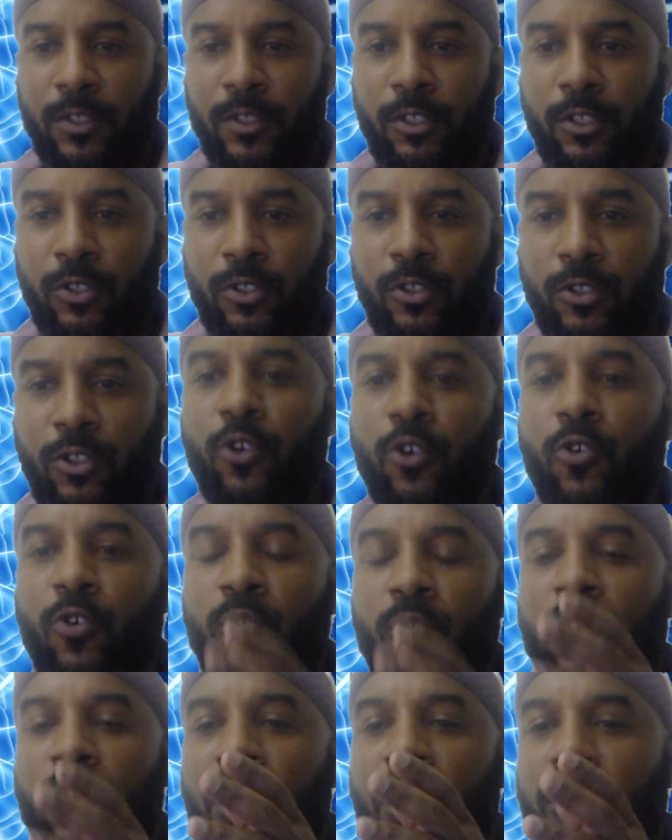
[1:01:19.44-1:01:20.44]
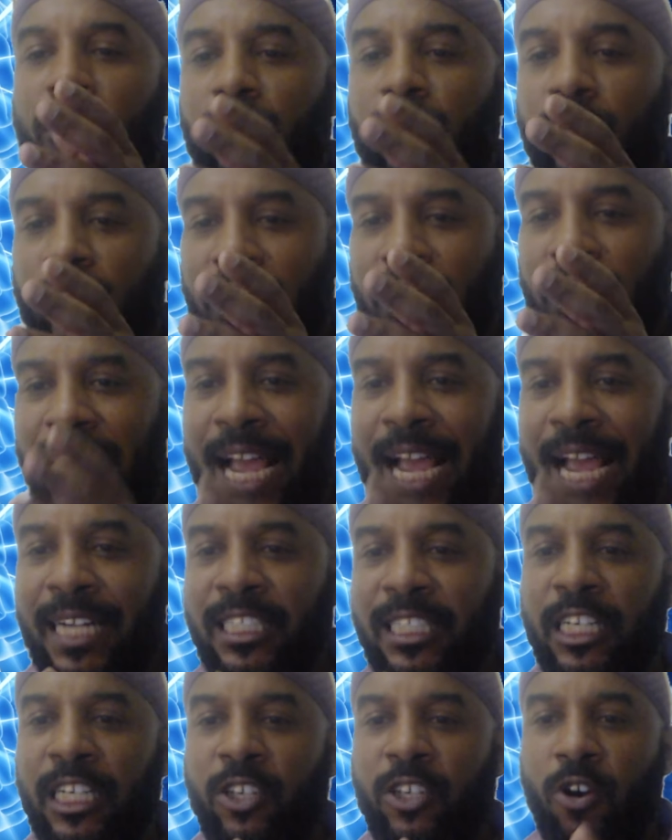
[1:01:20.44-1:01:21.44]
to
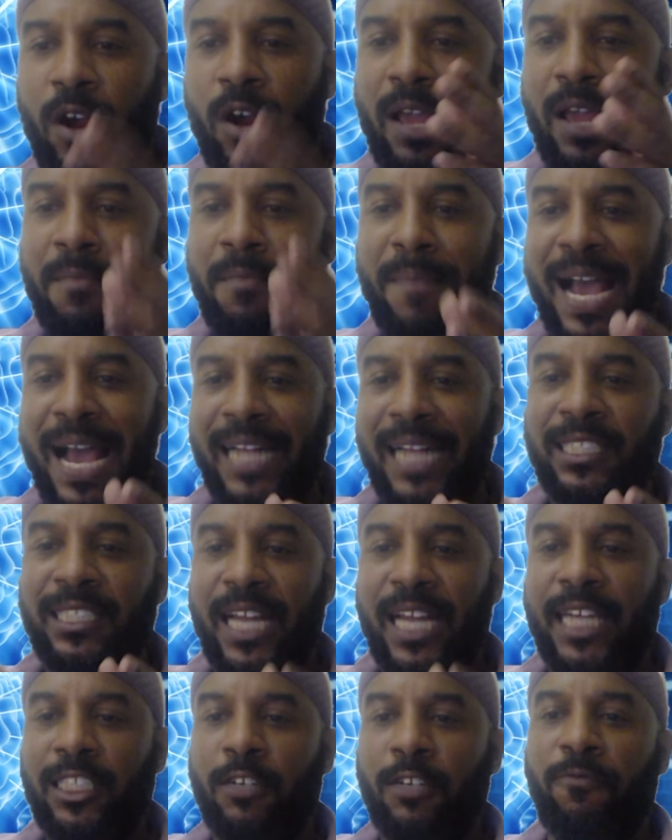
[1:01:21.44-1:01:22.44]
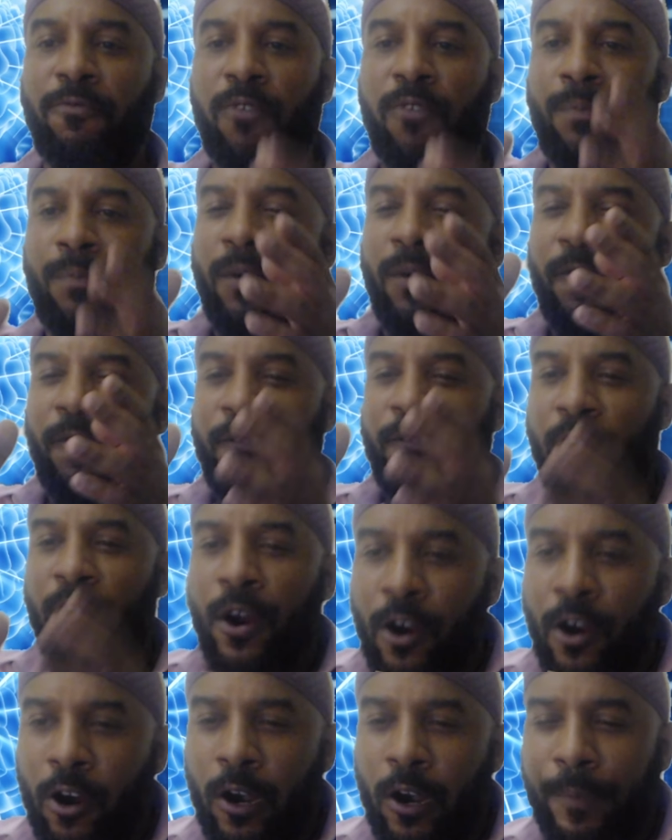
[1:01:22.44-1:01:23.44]
changing your imagination from a
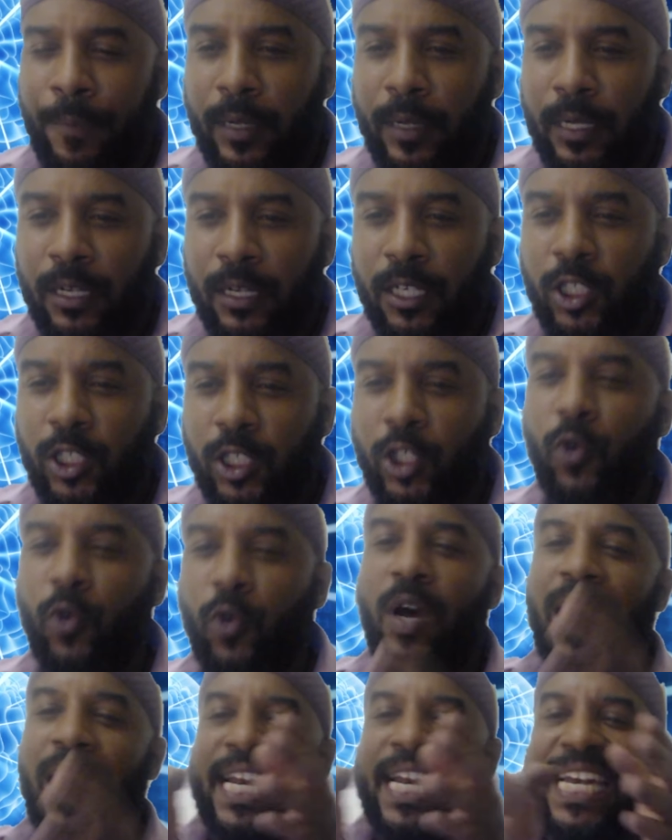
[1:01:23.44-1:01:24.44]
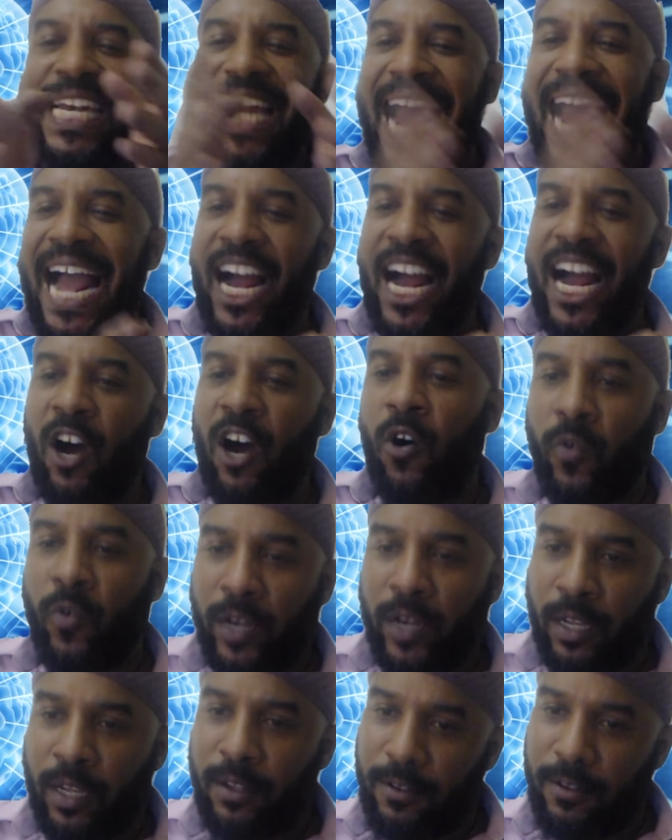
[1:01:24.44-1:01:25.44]
verb to a noun.
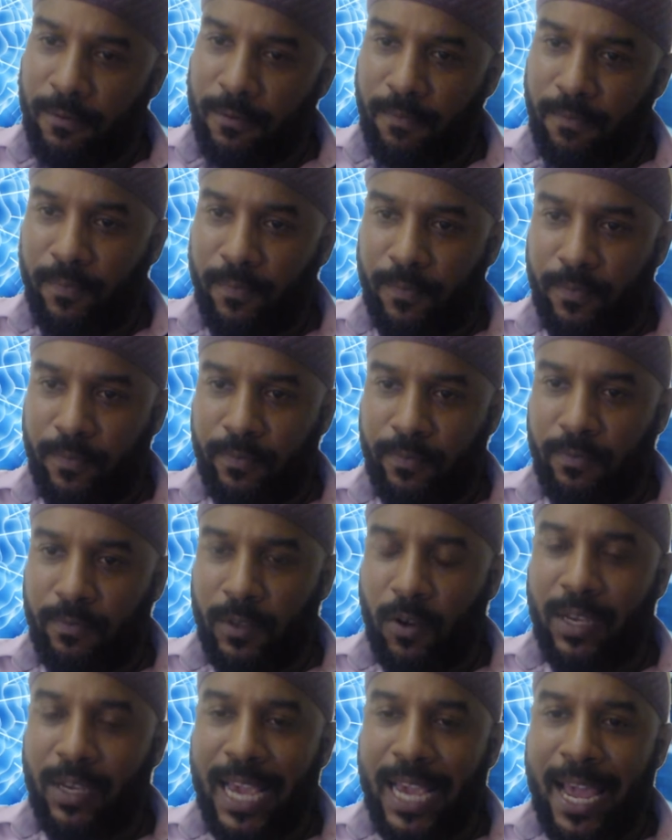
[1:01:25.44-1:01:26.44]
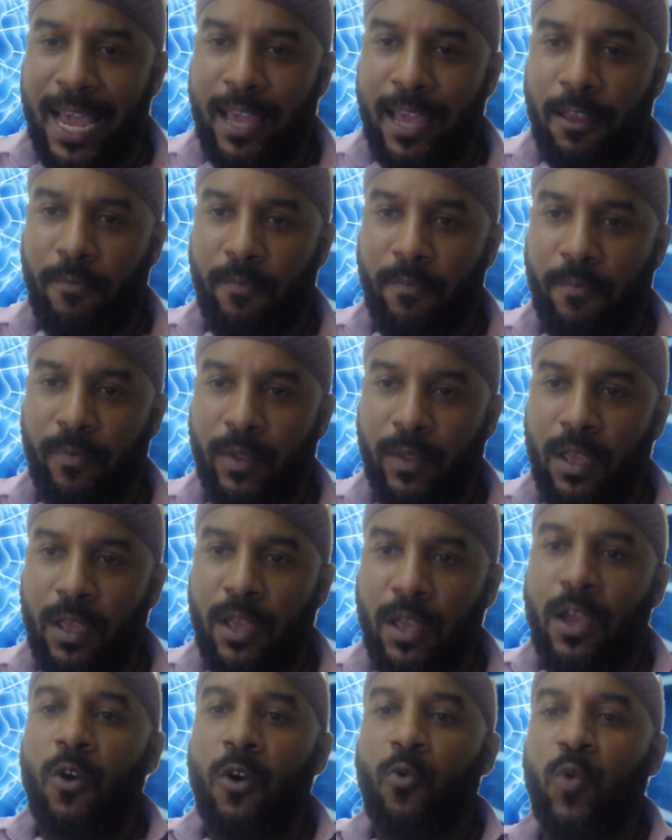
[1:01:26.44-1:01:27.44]
Okay?
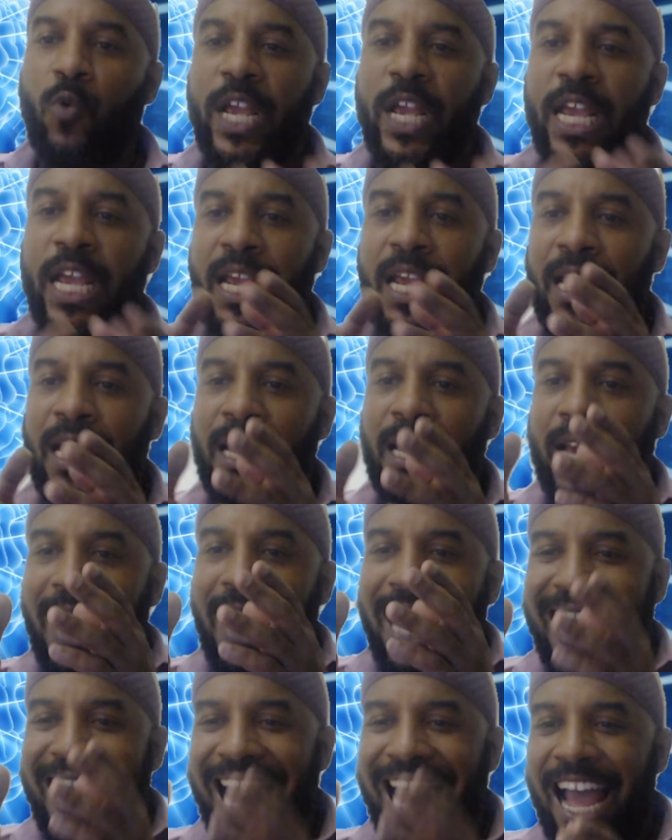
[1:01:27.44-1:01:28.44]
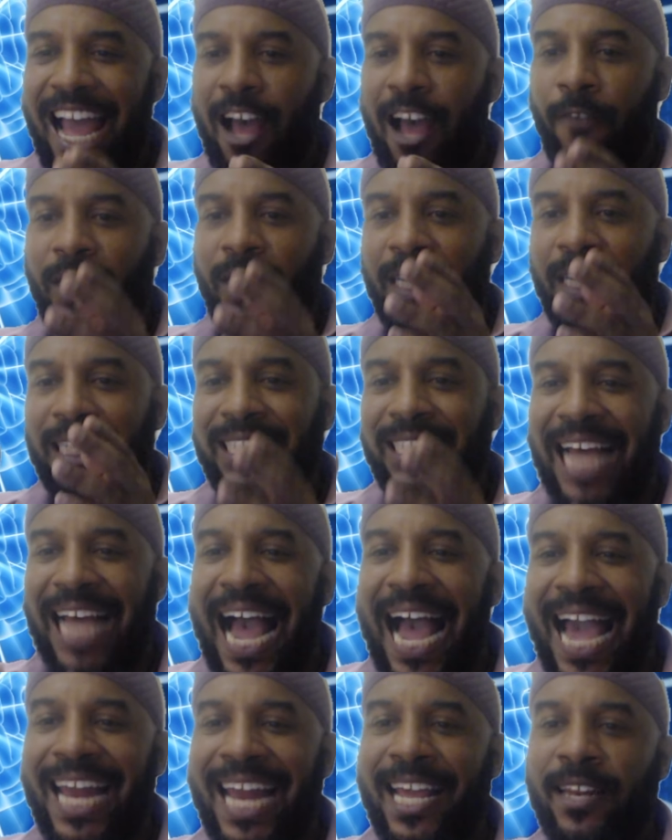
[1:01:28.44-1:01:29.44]
We have
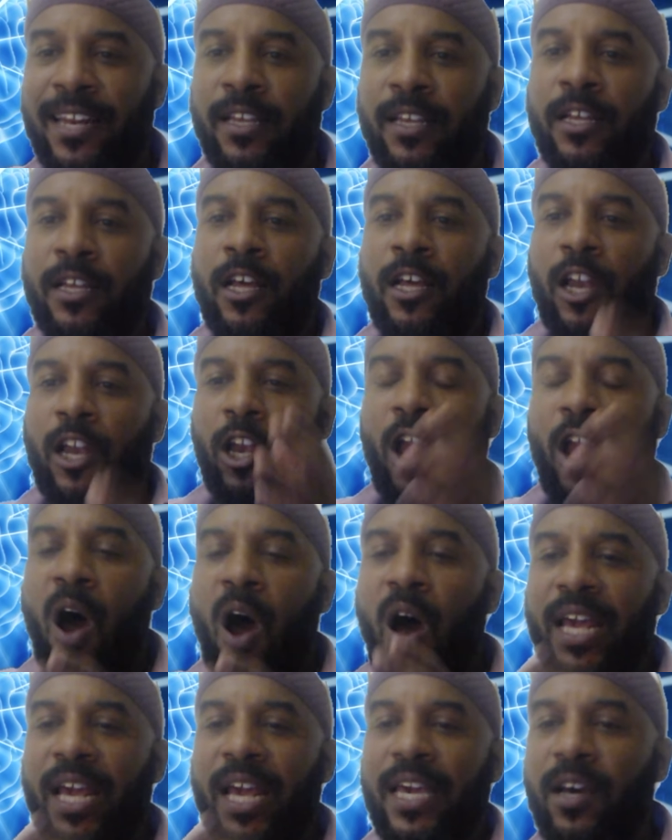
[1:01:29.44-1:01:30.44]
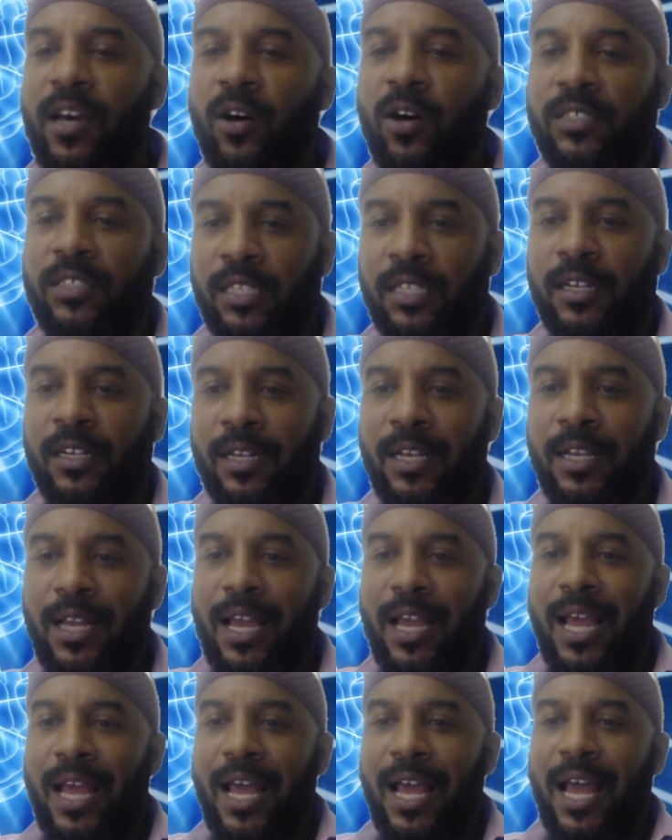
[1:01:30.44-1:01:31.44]
decided, Law Hilson,
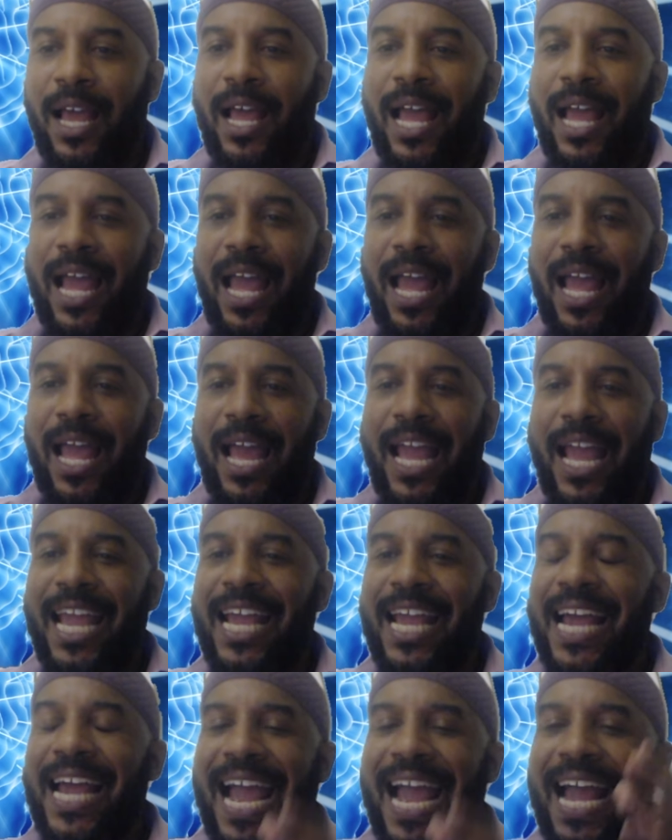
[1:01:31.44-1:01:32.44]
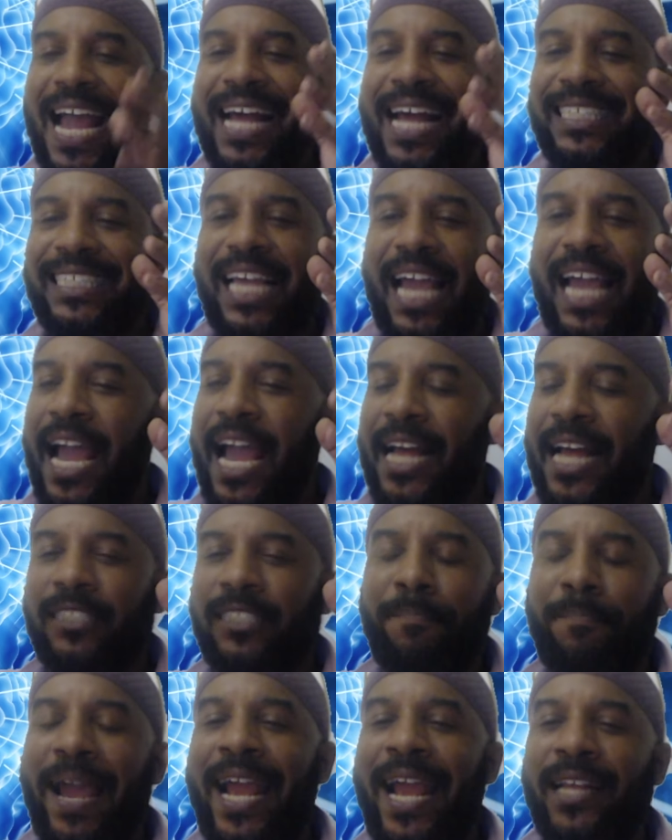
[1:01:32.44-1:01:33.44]
it has
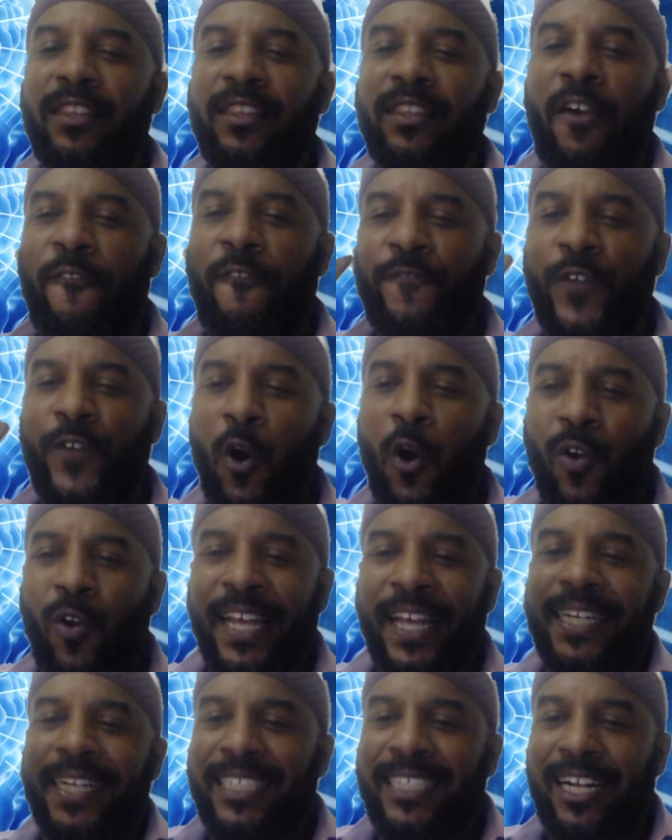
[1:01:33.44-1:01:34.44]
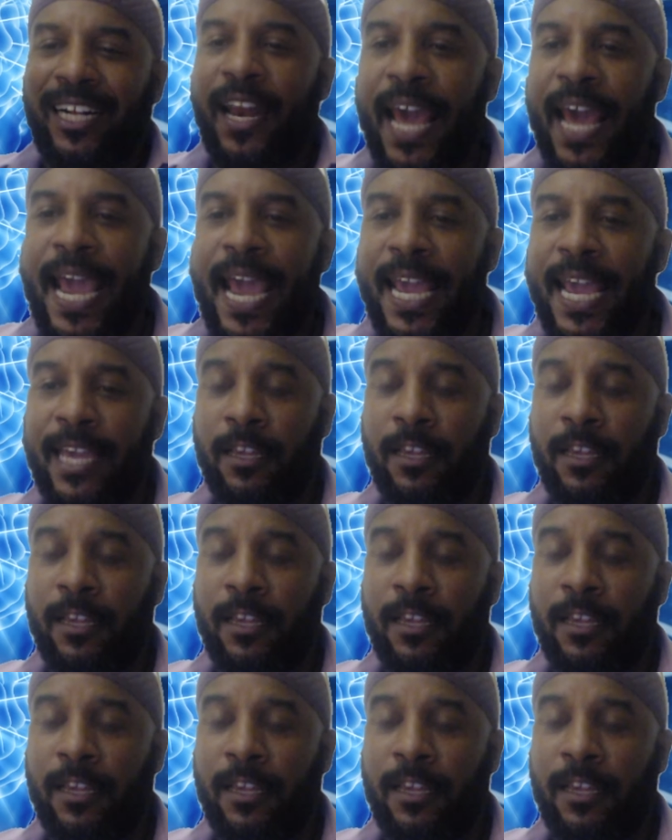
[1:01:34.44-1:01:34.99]
made the foolish claim